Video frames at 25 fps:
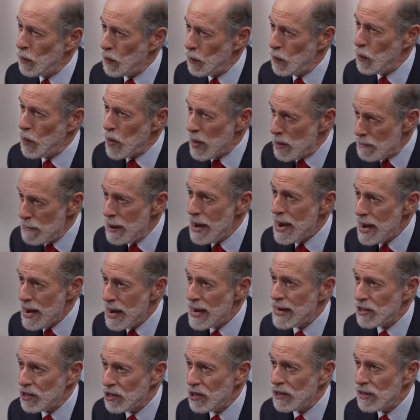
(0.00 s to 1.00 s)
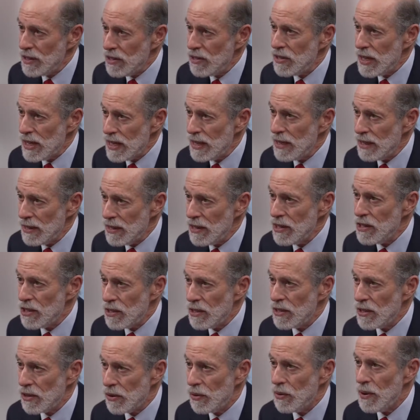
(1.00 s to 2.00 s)
we may actually see
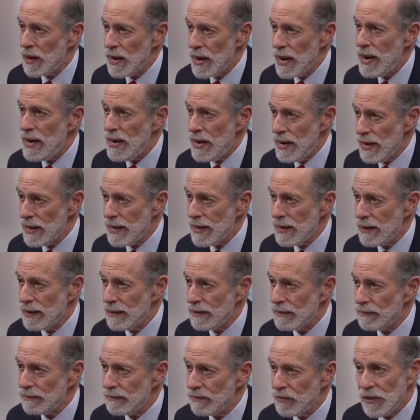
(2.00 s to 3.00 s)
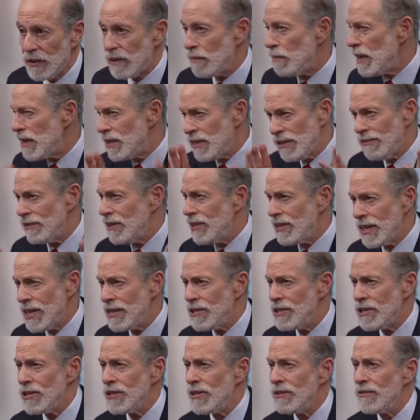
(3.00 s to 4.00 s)
conditions created, for the best of
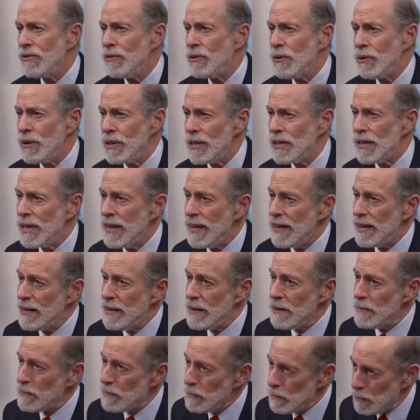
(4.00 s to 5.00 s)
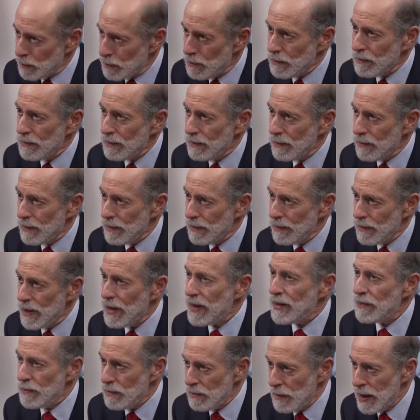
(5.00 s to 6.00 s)
intentions, of course,
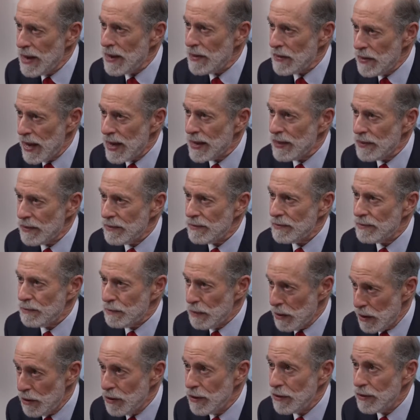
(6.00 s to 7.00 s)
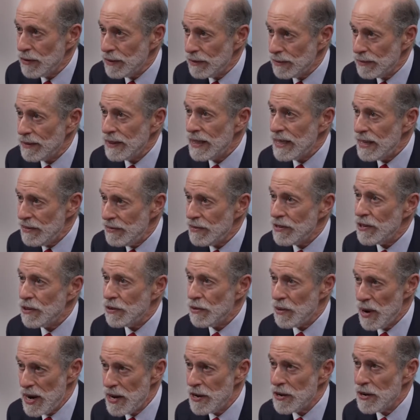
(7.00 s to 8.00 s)
that make that peril even
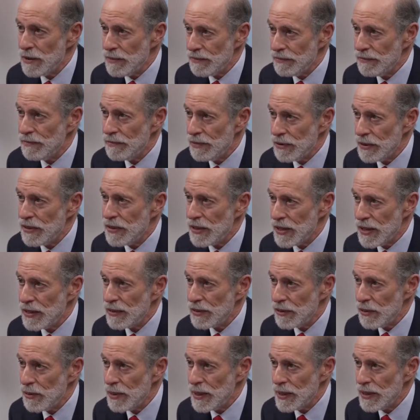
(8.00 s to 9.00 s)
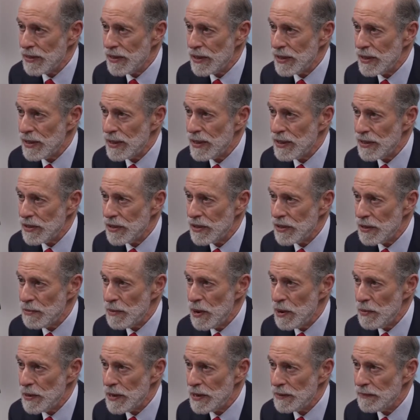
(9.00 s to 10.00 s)
greater for the South Koreans than it is at the
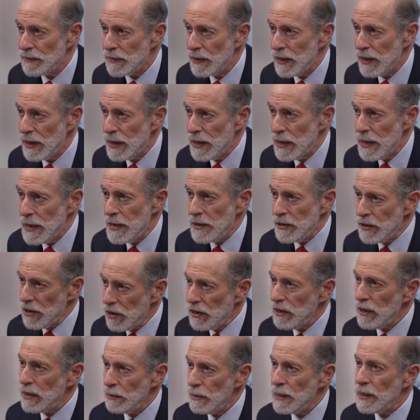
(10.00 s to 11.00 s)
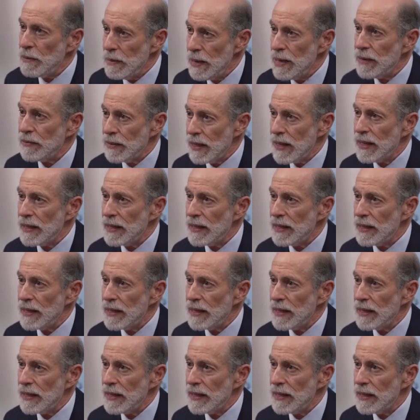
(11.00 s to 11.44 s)
moment. Talk a little bit about